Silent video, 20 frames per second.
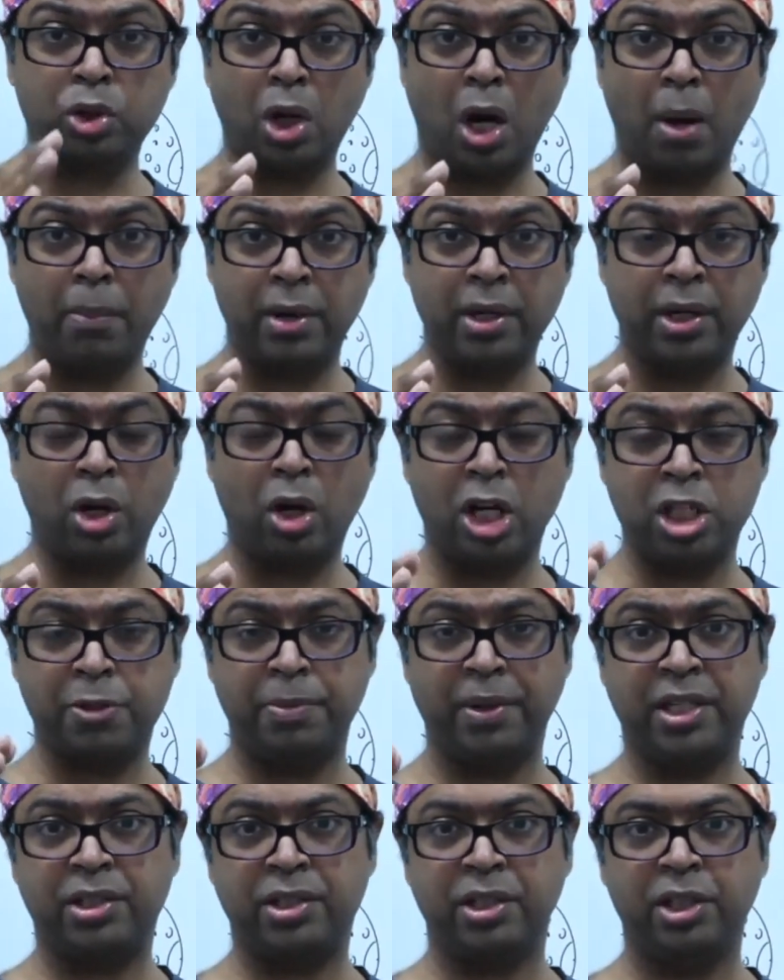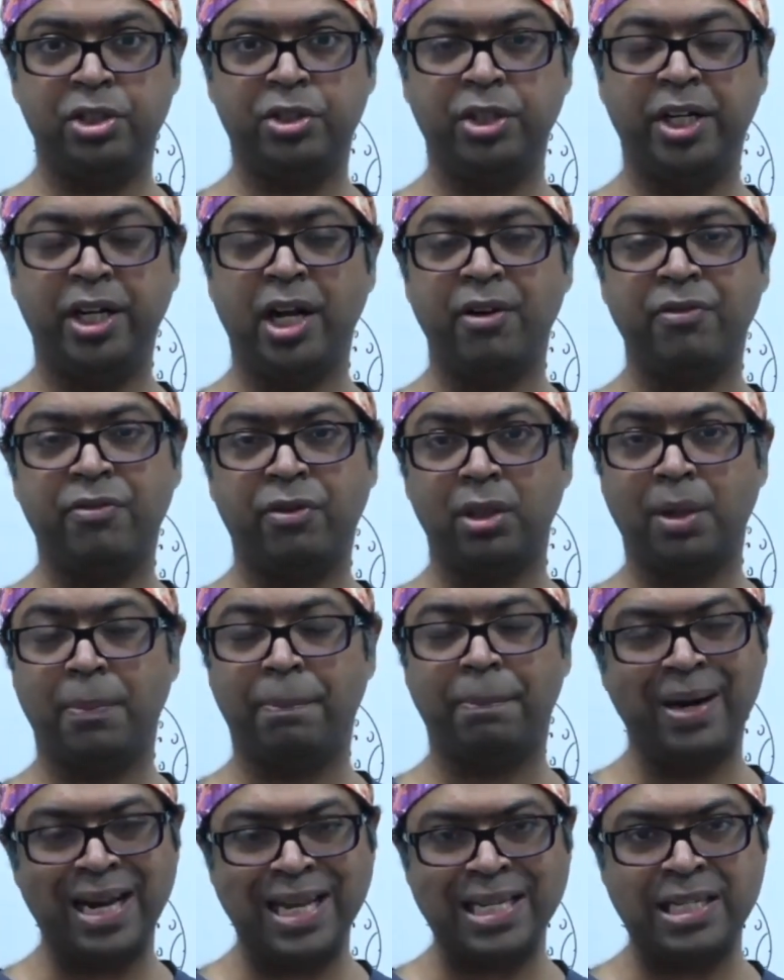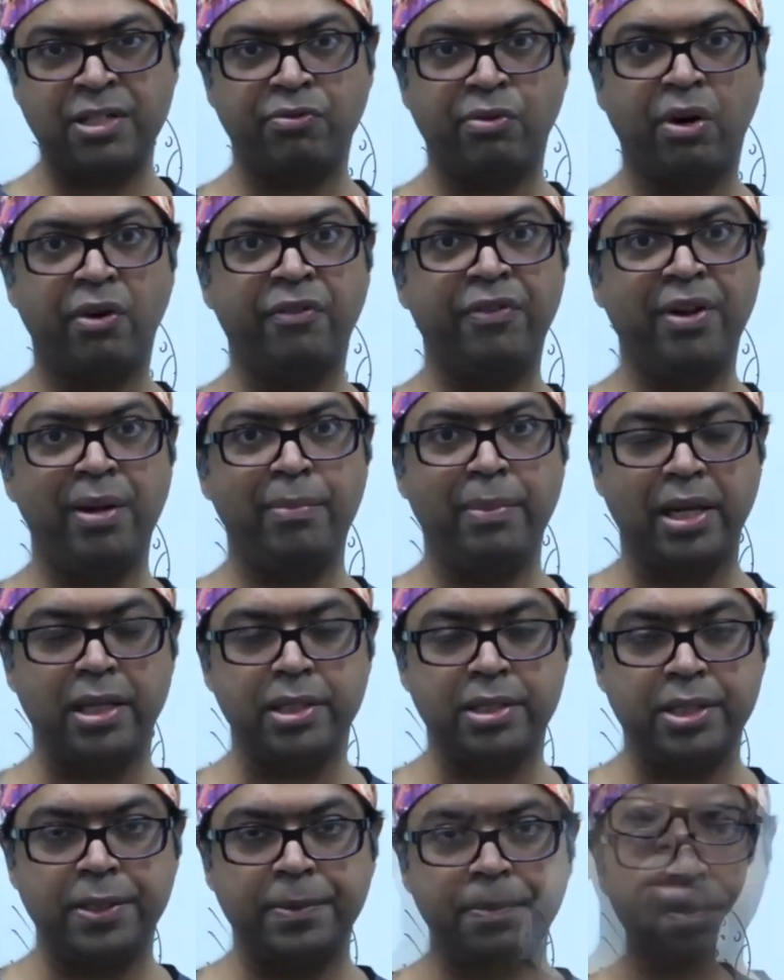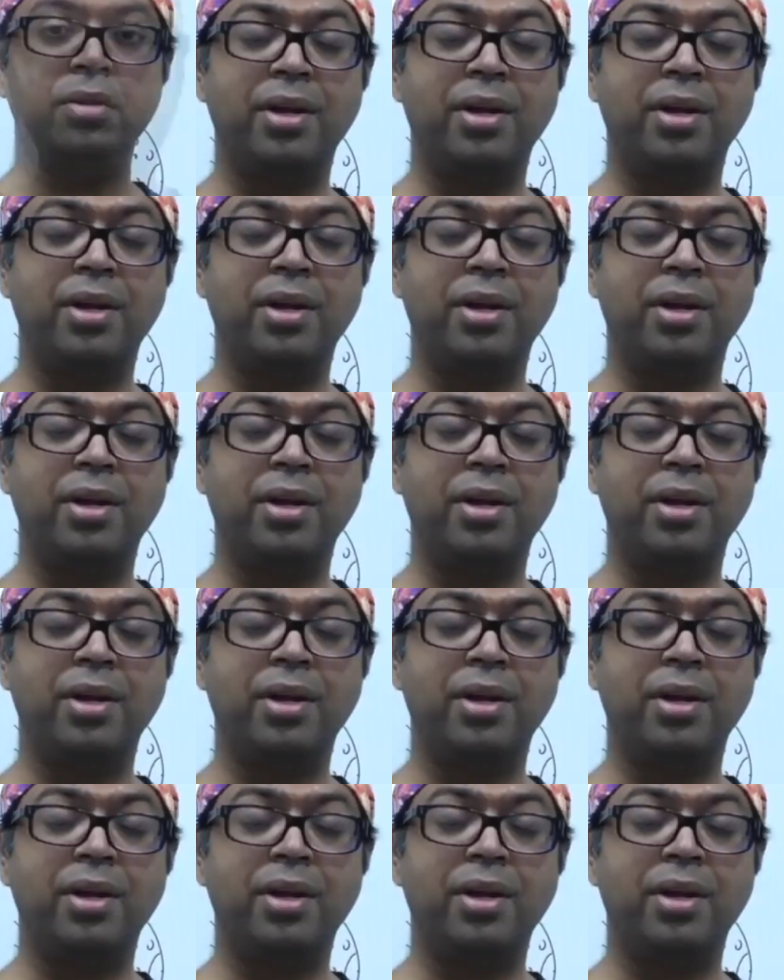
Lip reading: common cosmetic surgery done for the breast for females.